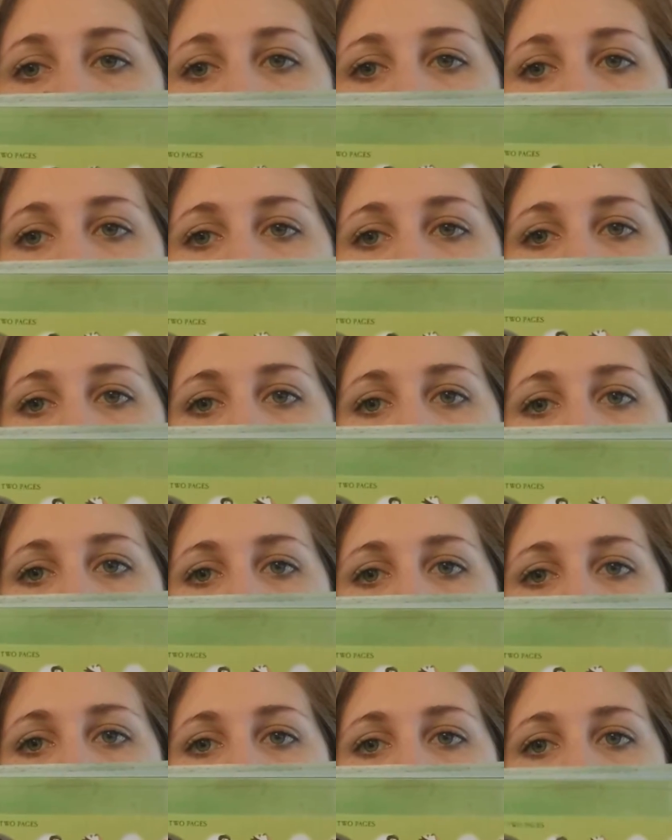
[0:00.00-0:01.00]
little
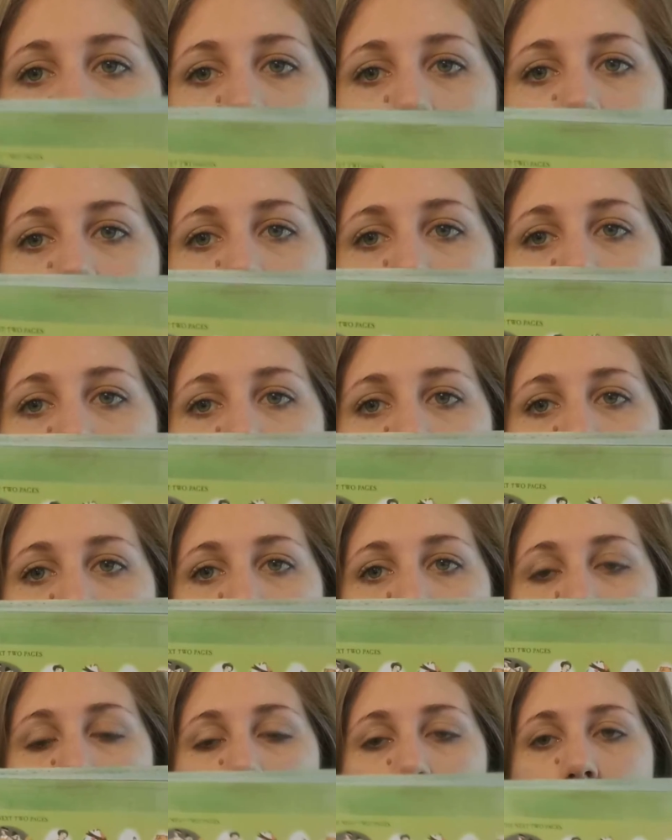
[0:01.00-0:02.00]
character list
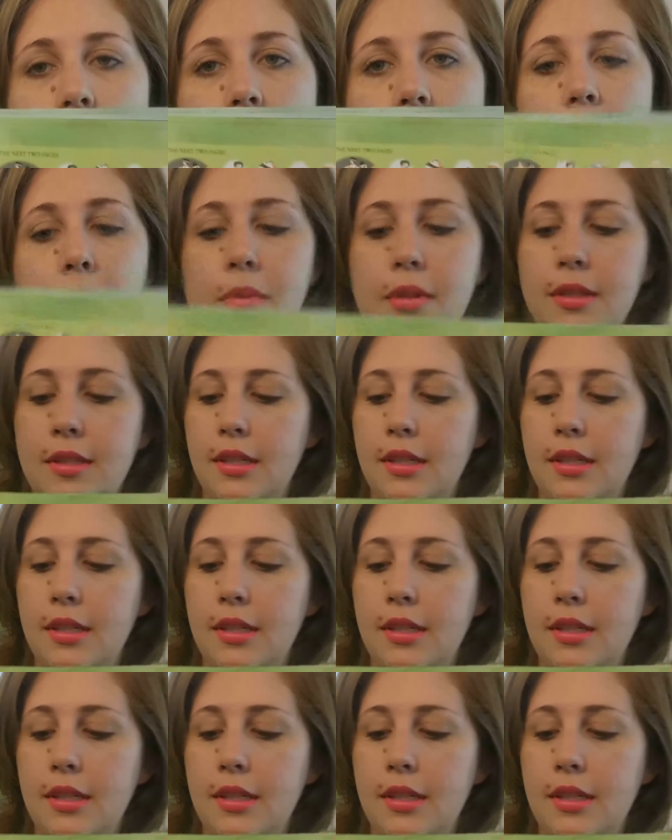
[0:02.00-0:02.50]
at the top.